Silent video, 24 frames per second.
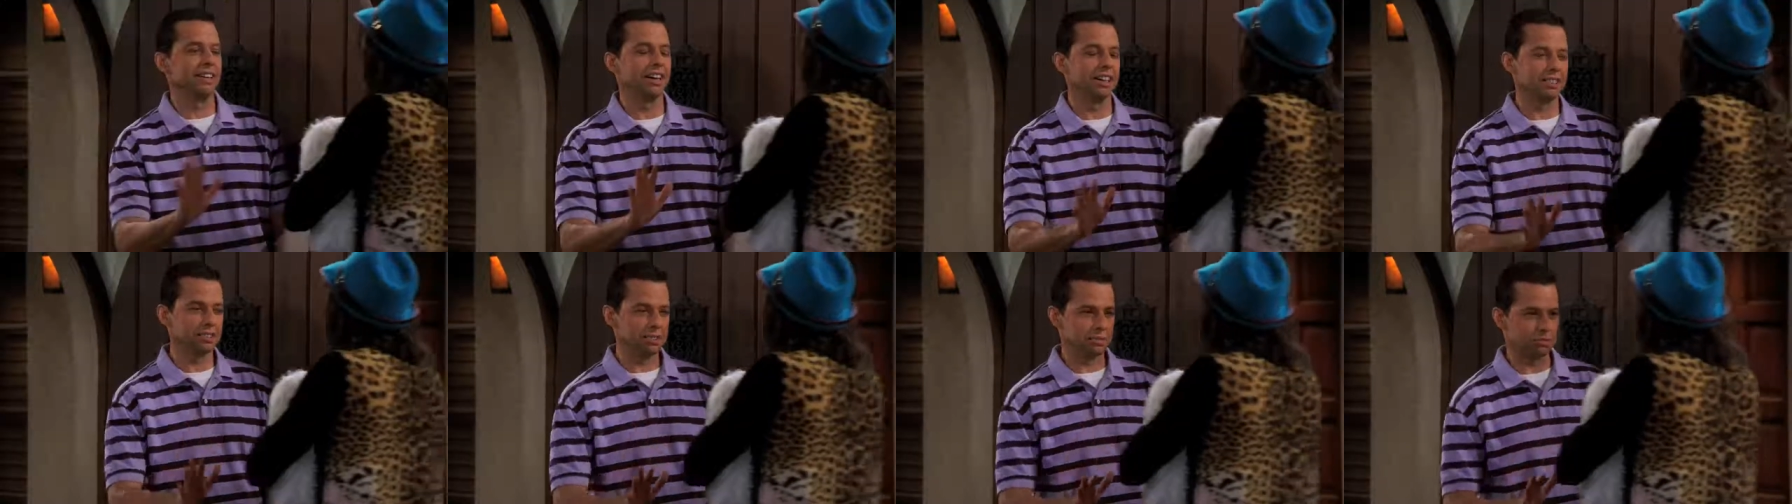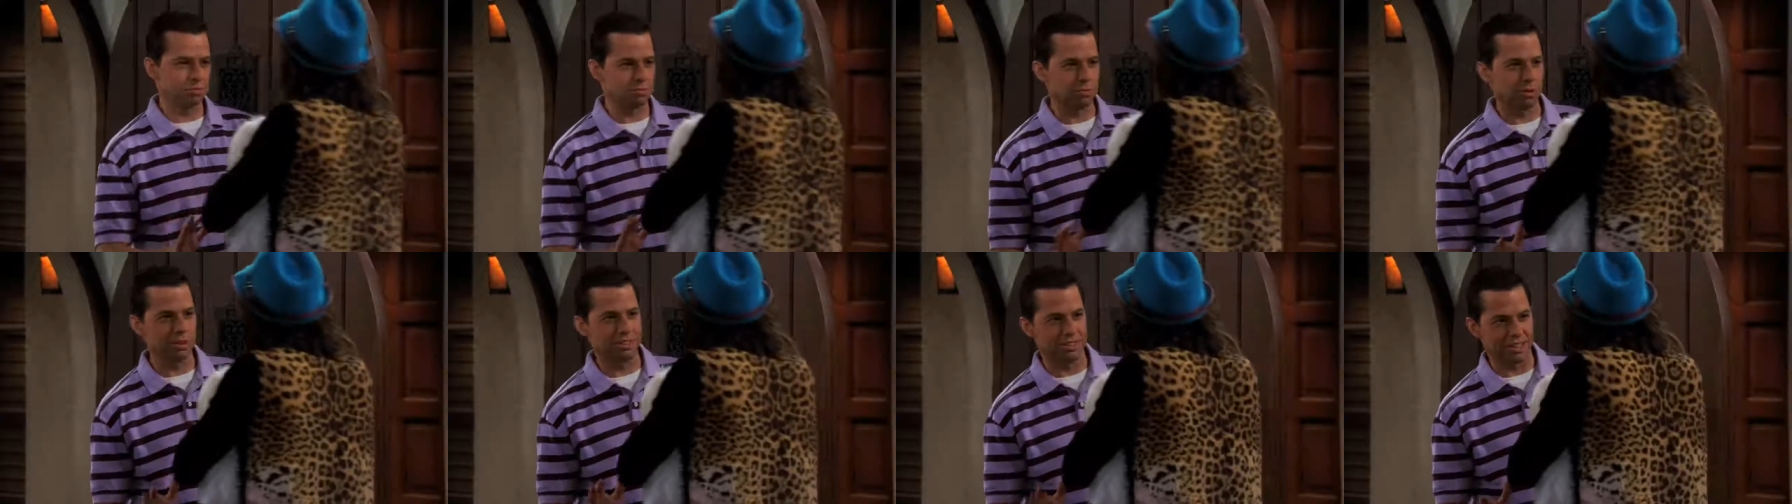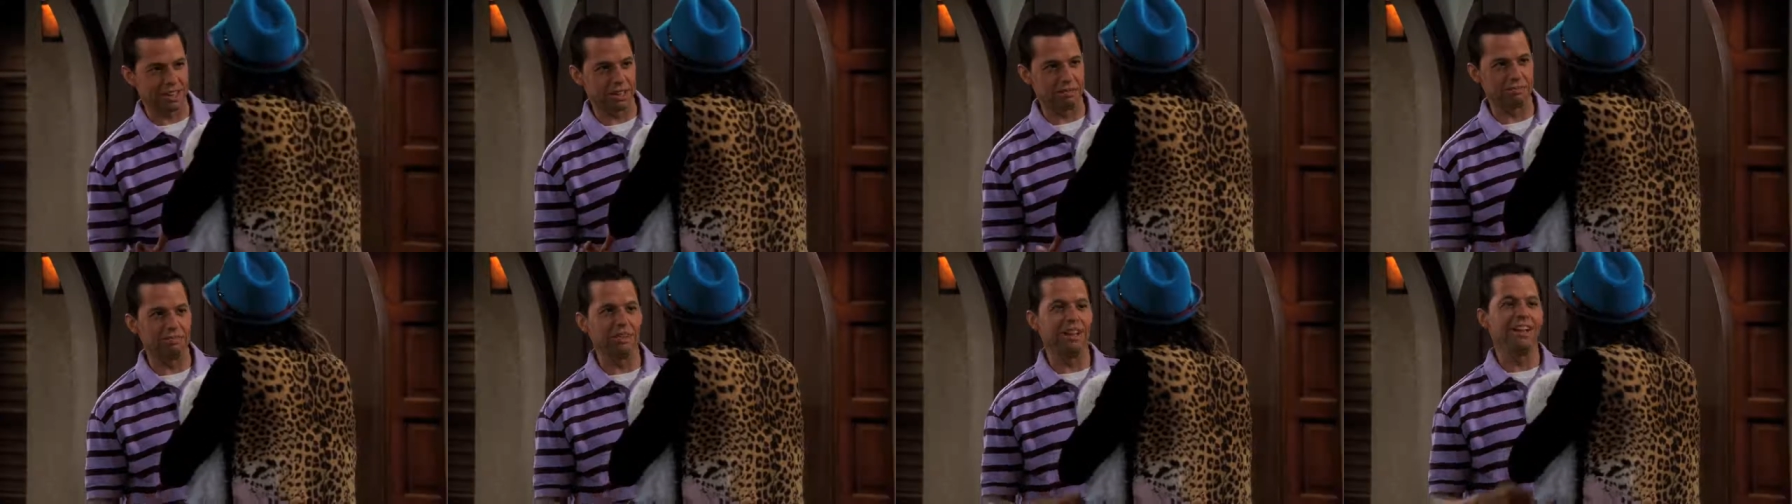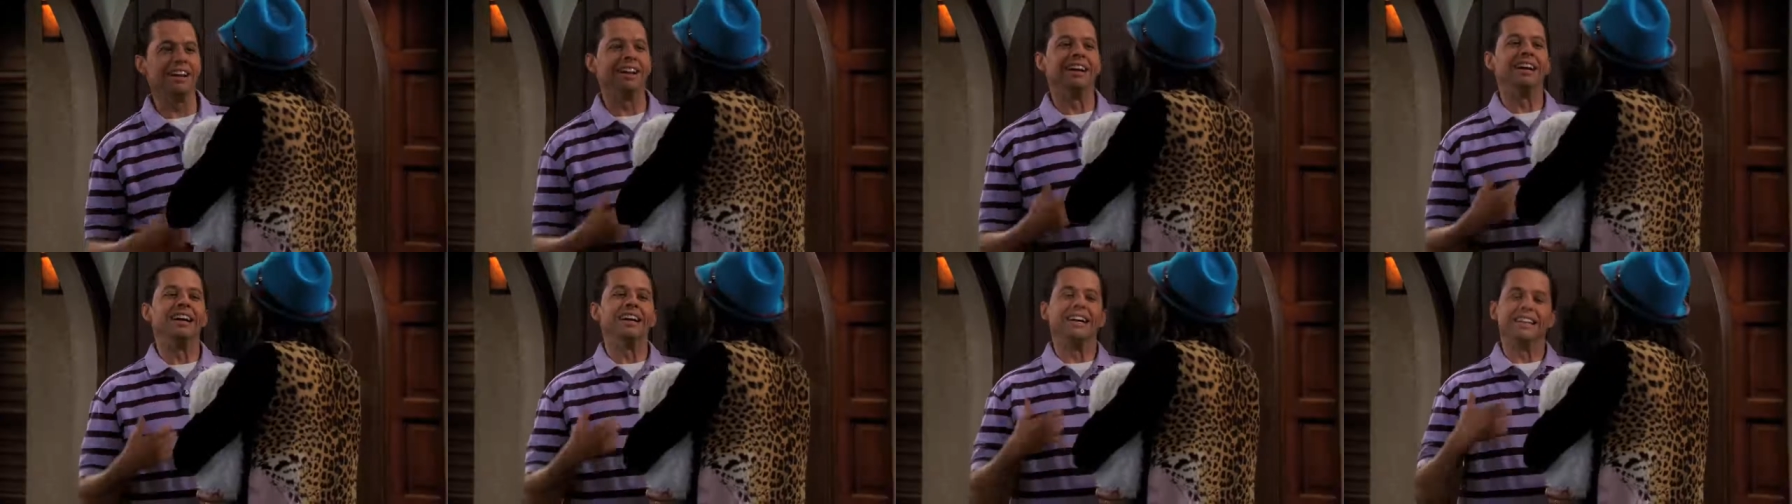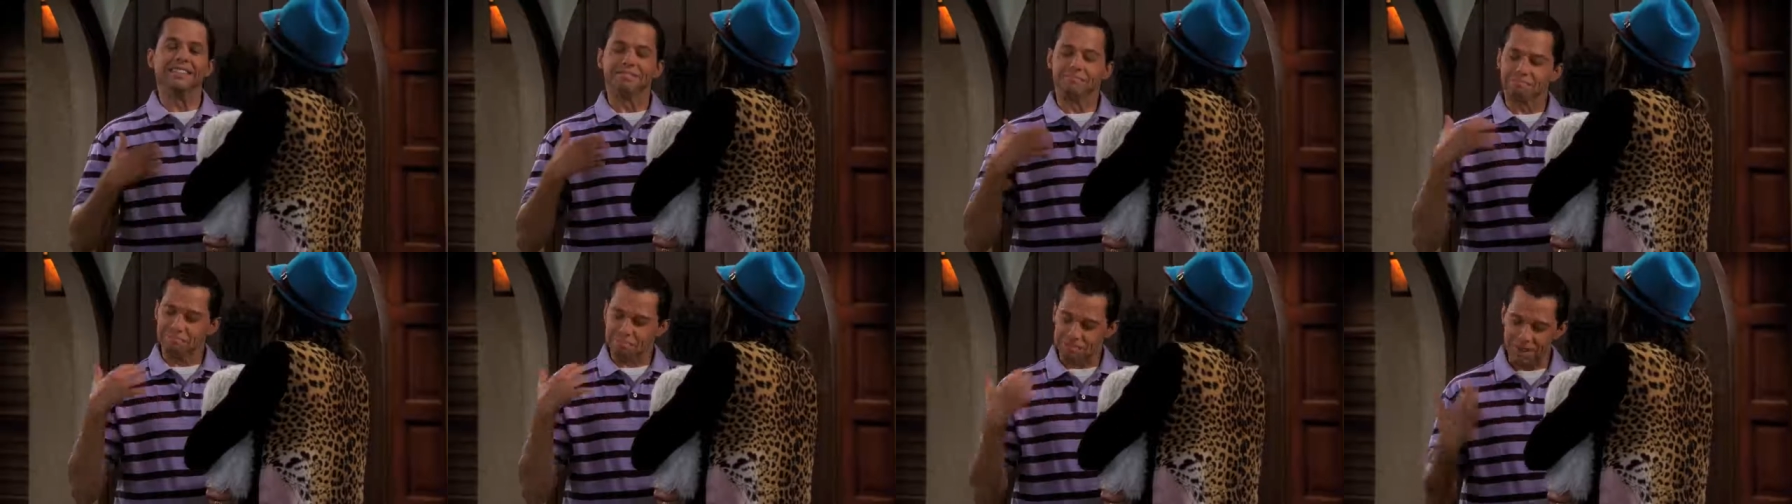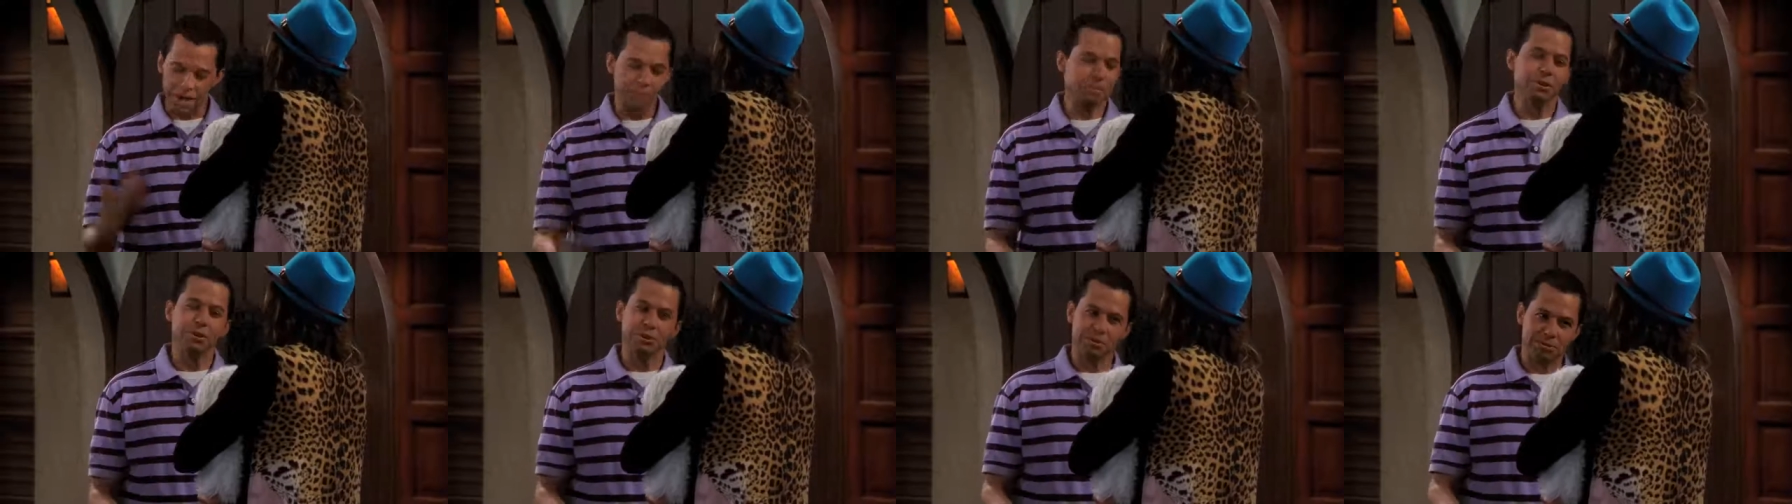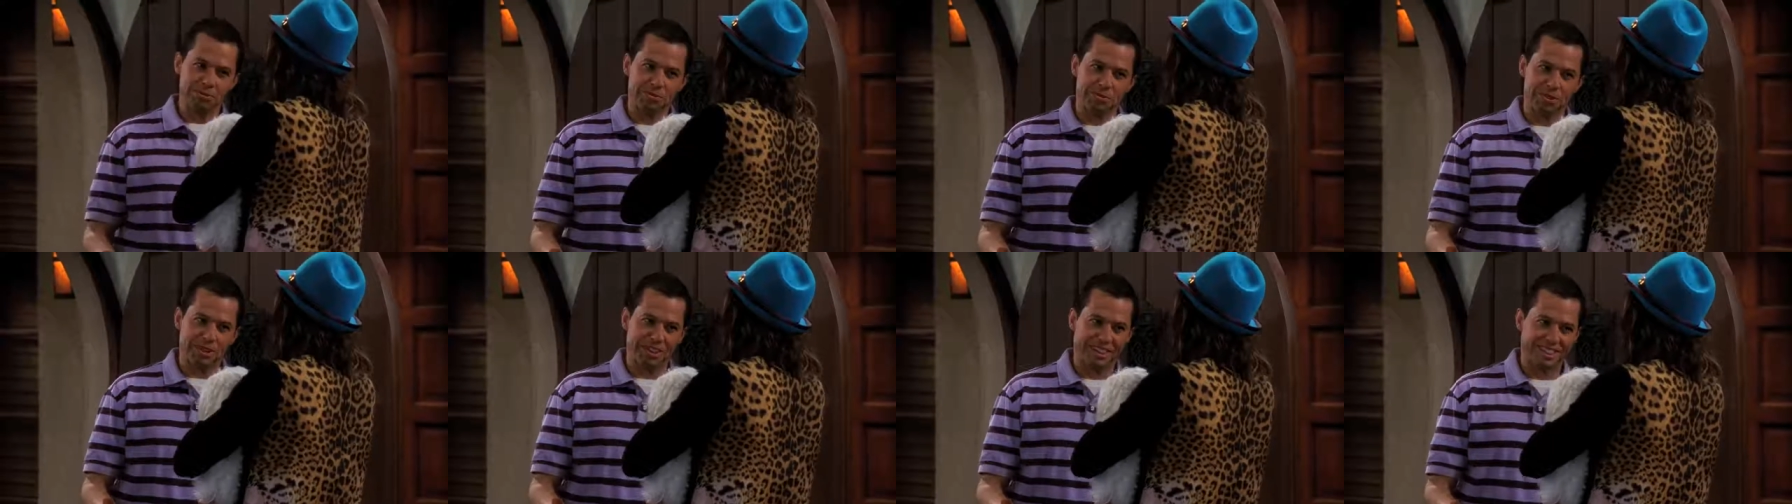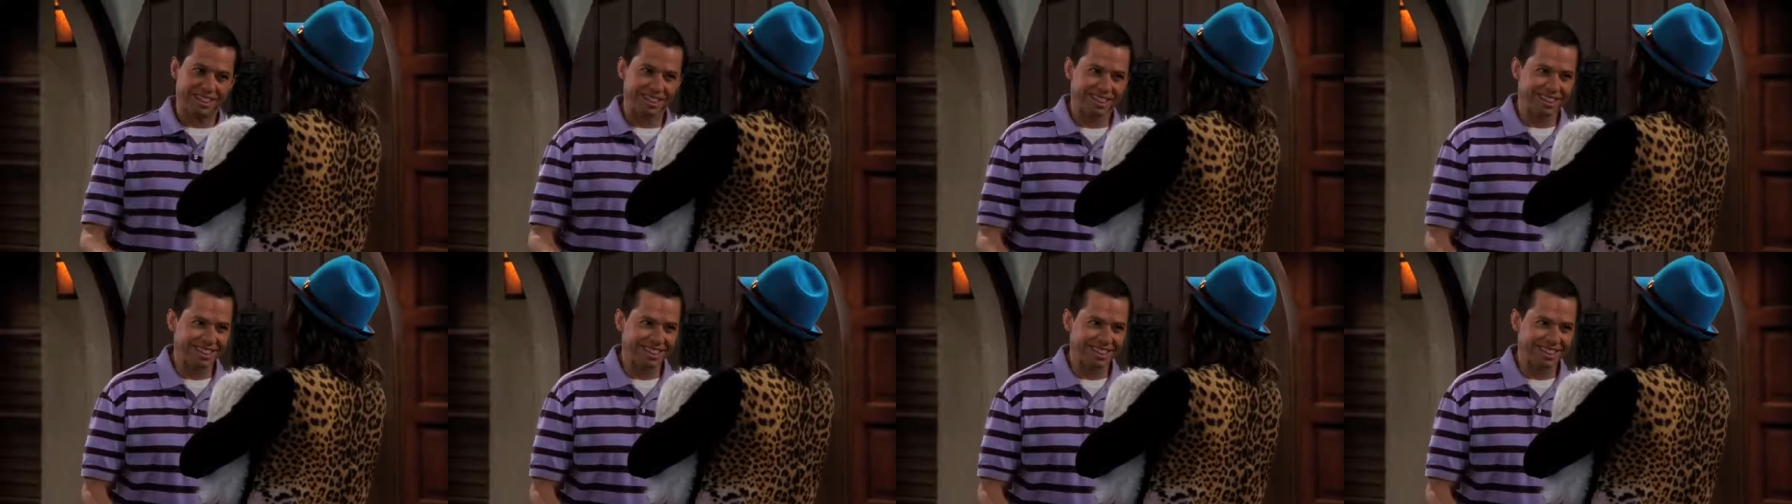I just want to say, I'm a huge fan.